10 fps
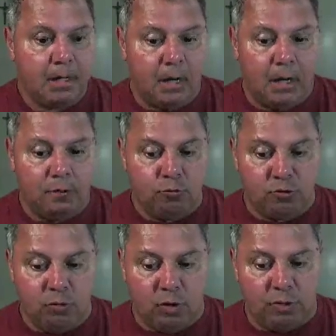
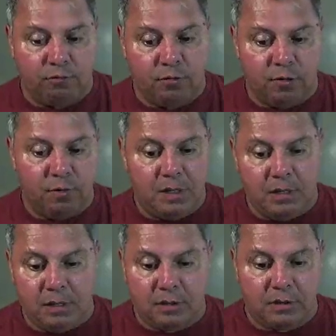usually one in front of me and
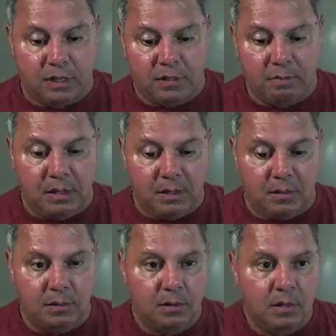the other side of the
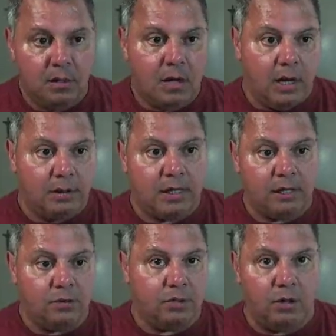meter, and it's how
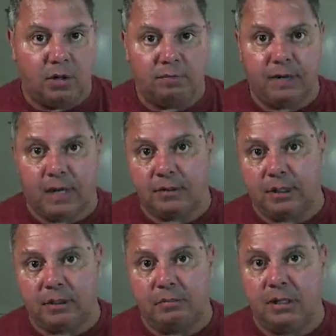you shut off and
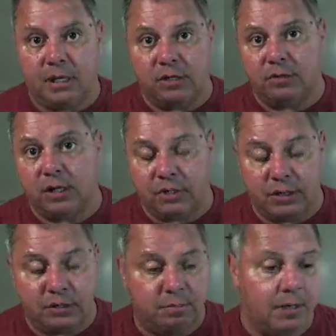isolate the meter in case you got to
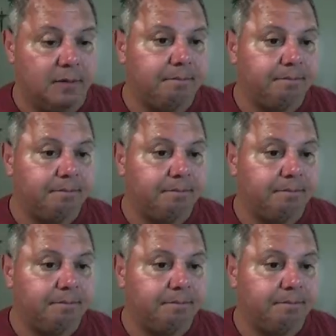change the meter.